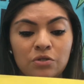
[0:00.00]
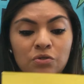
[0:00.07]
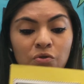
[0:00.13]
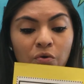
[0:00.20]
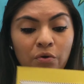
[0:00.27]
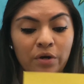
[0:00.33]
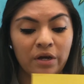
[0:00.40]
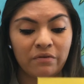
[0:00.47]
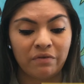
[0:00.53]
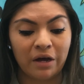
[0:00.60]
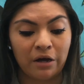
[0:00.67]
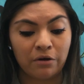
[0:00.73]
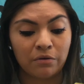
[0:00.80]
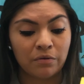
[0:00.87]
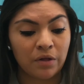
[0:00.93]
story of
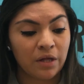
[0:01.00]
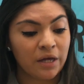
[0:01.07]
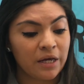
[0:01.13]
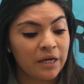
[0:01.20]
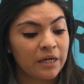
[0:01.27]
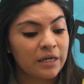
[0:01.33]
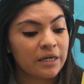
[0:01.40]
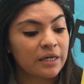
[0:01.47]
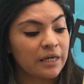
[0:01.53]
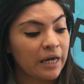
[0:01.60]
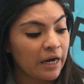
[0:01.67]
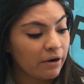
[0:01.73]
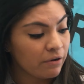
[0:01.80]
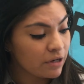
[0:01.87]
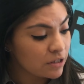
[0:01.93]
how
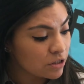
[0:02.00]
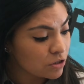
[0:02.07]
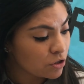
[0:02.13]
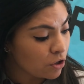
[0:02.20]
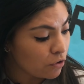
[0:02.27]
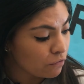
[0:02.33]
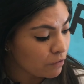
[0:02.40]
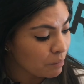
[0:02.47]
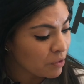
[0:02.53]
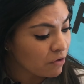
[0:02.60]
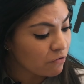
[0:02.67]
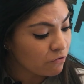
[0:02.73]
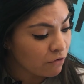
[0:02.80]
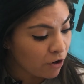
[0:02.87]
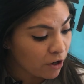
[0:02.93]
carrots go from
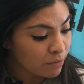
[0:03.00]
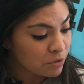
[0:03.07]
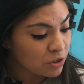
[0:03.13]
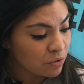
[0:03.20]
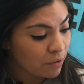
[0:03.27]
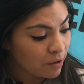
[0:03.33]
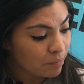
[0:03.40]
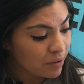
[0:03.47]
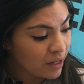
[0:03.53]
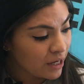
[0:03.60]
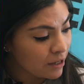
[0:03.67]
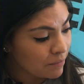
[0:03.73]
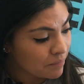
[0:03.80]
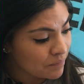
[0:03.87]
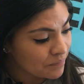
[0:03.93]
the farm to our
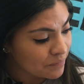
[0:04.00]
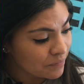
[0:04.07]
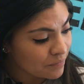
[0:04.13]
plate.